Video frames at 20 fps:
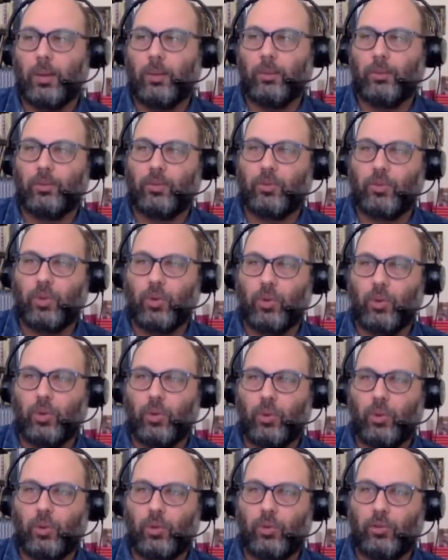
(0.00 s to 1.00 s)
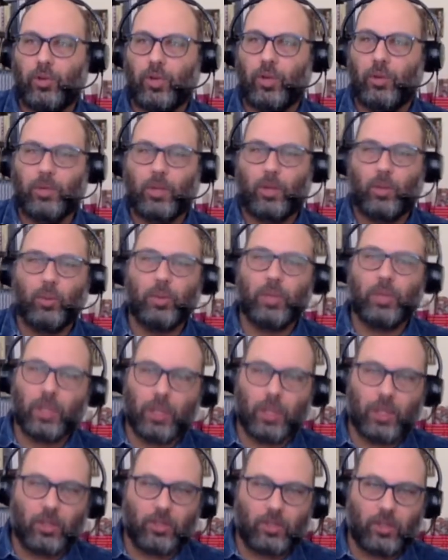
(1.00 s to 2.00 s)
So for him, that would be
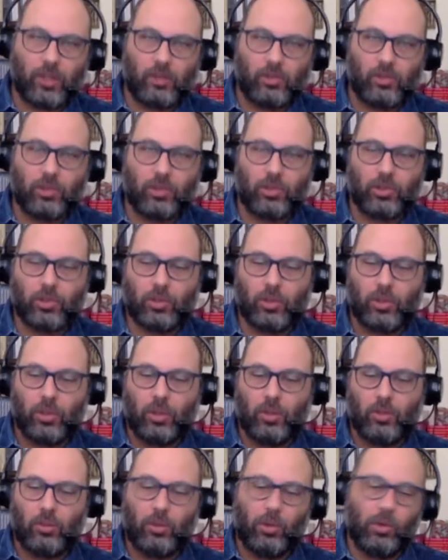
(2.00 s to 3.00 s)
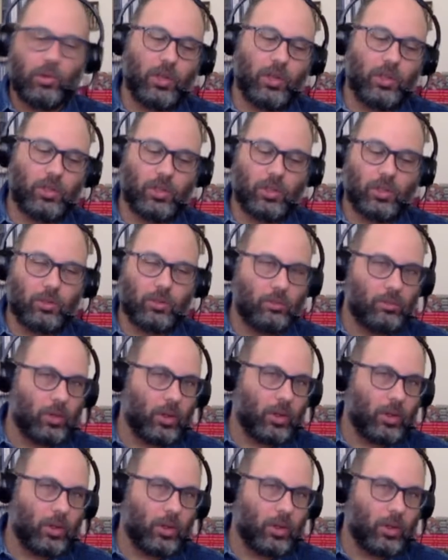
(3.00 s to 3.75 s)
like a selfish motivation.